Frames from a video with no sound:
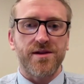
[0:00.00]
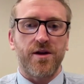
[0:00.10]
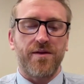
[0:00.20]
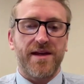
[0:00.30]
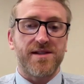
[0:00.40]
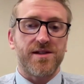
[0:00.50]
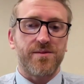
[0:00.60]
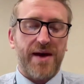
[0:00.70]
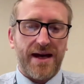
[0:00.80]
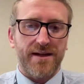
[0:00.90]
You know, they
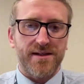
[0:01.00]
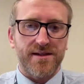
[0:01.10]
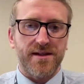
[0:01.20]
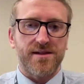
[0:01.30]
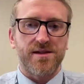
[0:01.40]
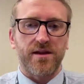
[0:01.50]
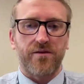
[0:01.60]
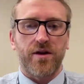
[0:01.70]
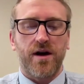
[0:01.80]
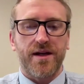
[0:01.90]
suspect it's this
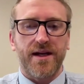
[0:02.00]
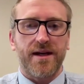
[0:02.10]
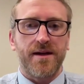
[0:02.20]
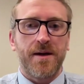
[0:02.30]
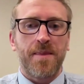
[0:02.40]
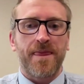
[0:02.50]
slivered onion,